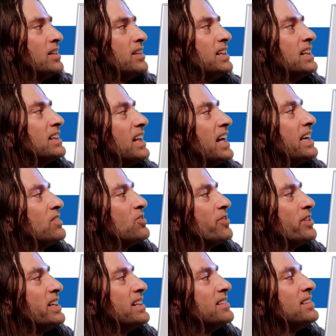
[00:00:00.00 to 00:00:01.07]
The
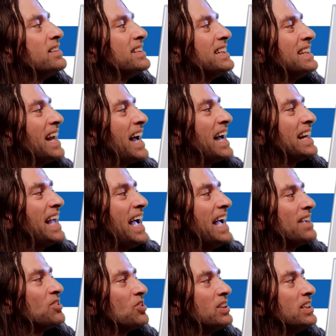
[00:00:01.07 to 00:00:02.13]
electorate did not
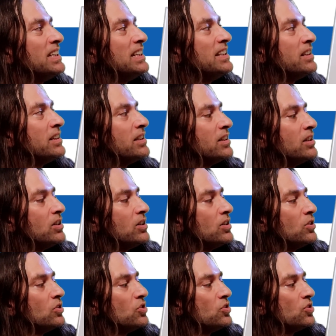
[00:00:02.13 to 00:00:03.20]
actually
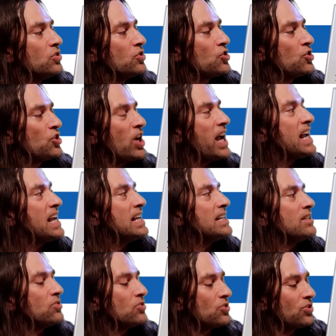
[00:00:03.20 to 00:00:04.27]

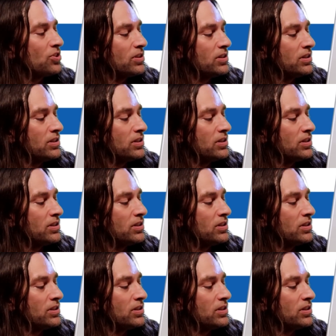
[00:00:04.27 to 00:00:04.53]
change